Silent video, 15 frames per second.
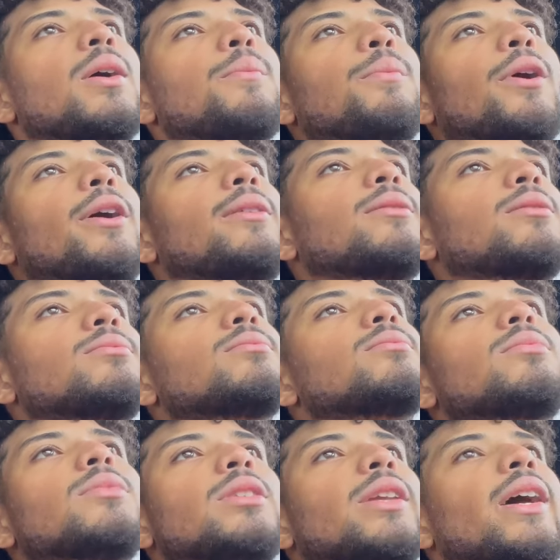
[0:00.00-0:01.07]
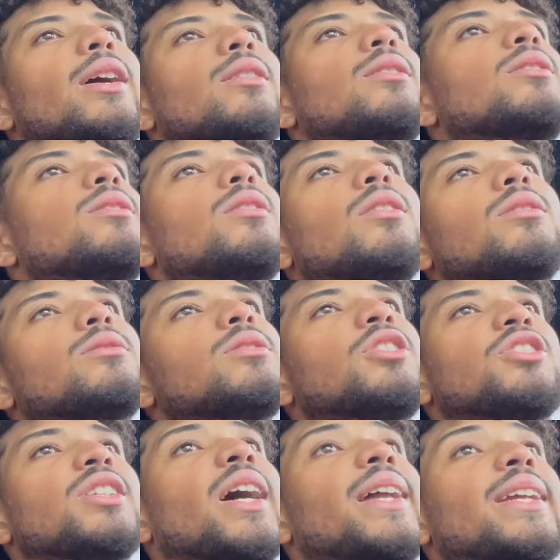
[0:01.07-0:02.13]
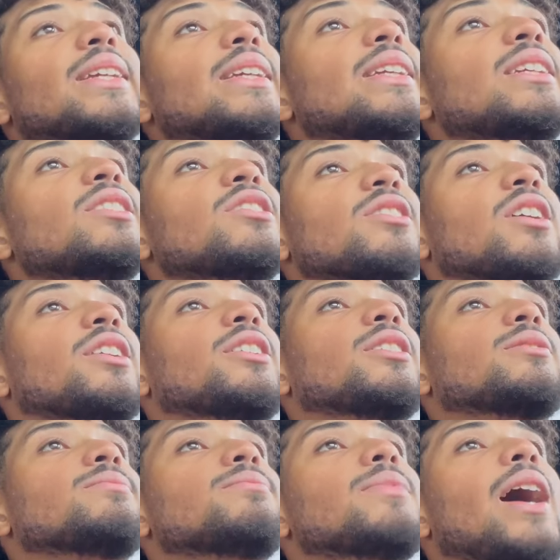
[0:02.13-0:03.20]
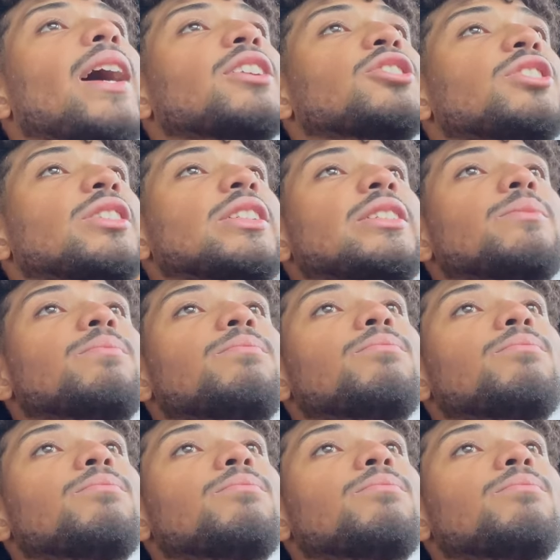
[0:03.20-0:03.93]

But yeah, just gotta eat, just gotta actually